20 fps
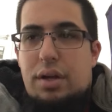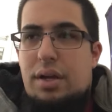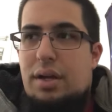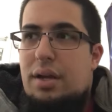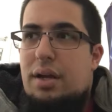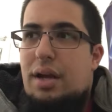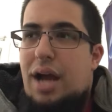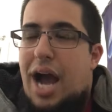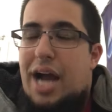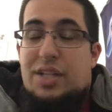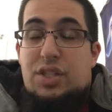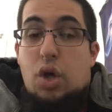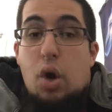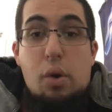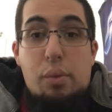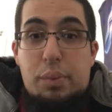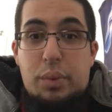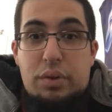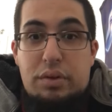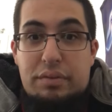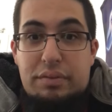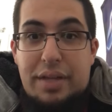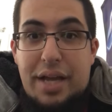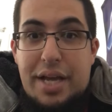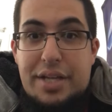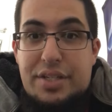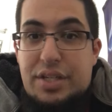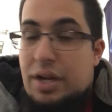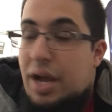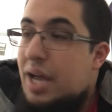October of last
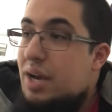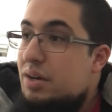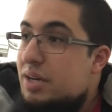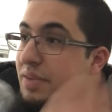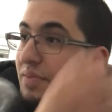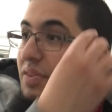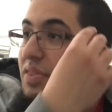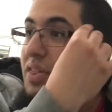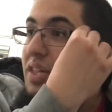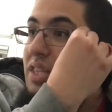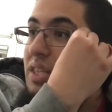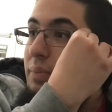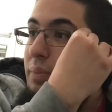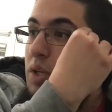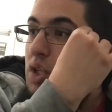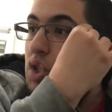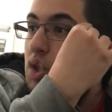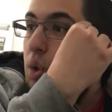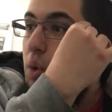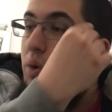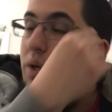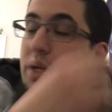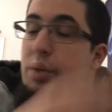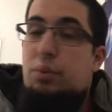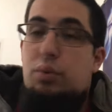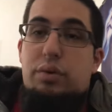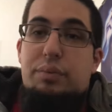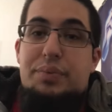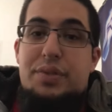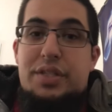year. I don't even think the majority were
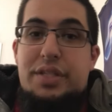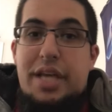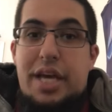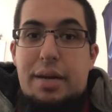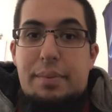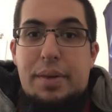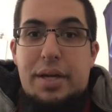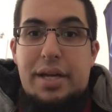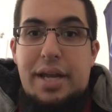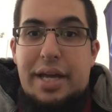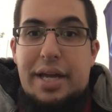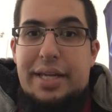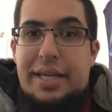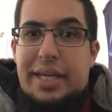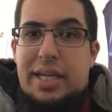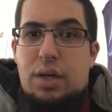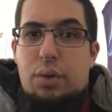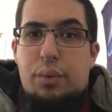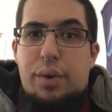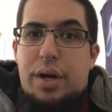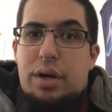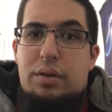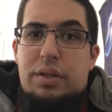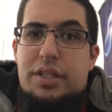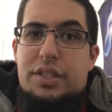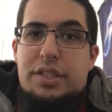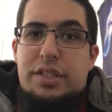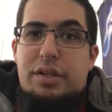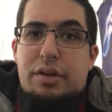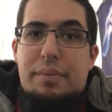upset about not getting a rare
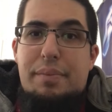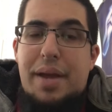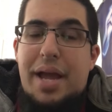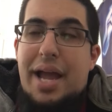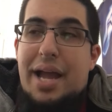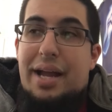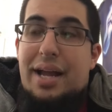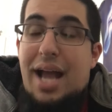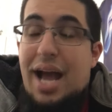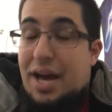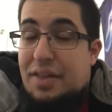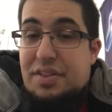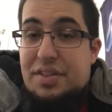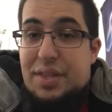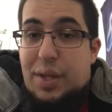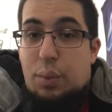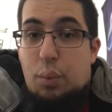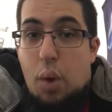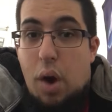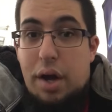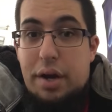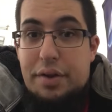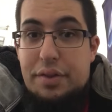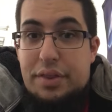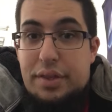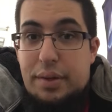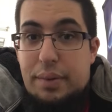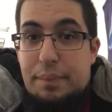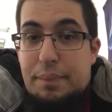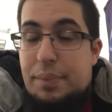legendary pack. I think they wanted
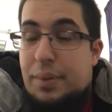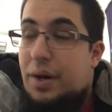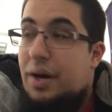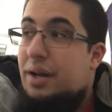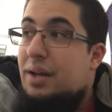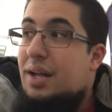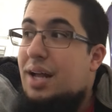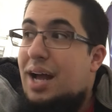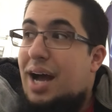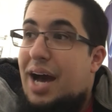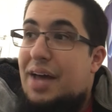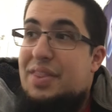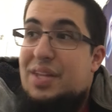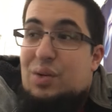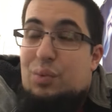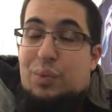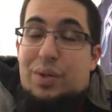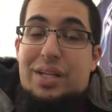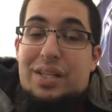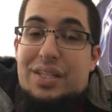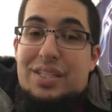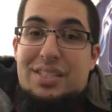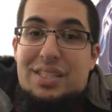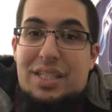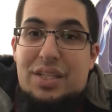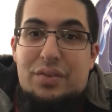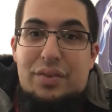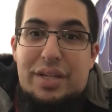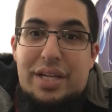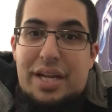them, but I think
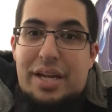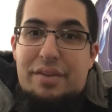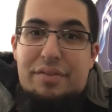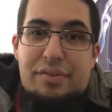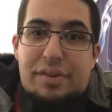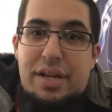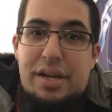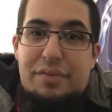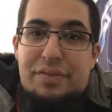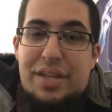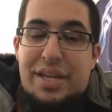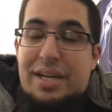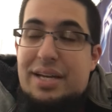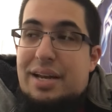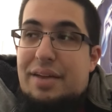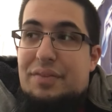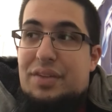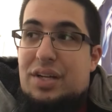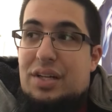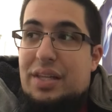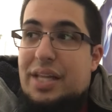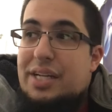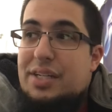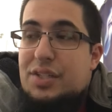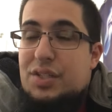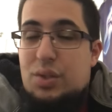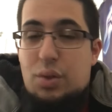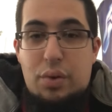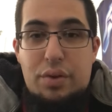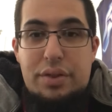realistically, if they didn't have the collector
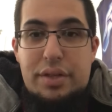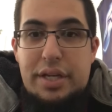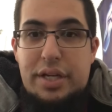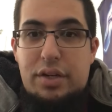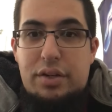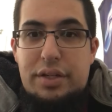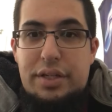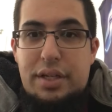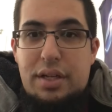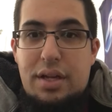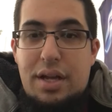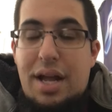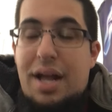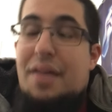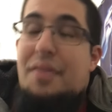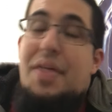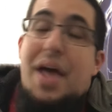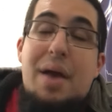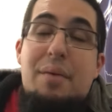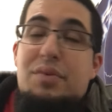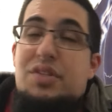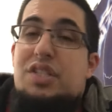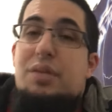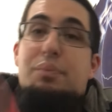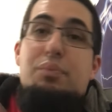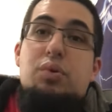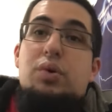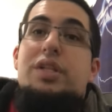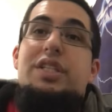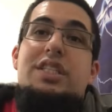score, then they couldn't. That was the
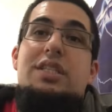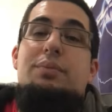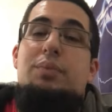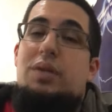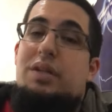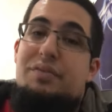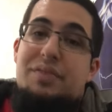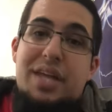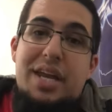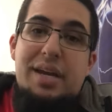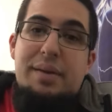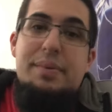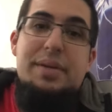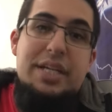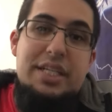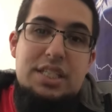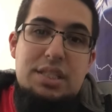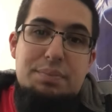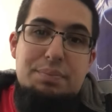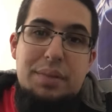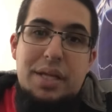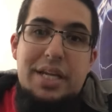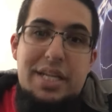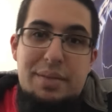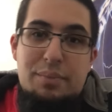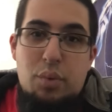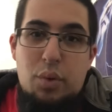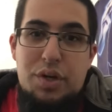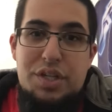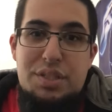principle. If that had been explained
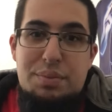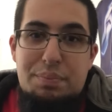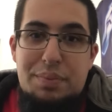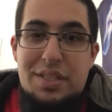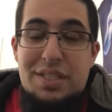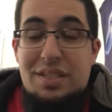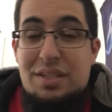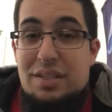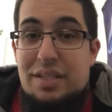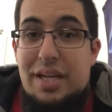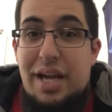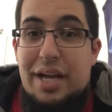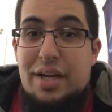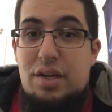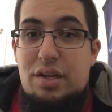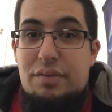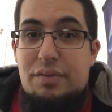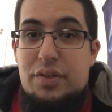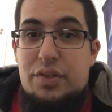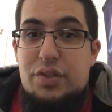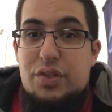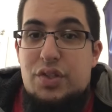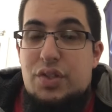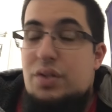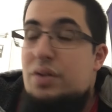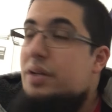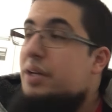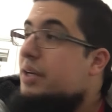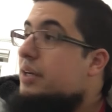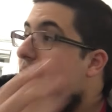more explicitly, I could have understood
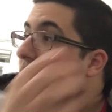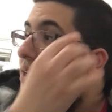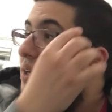it.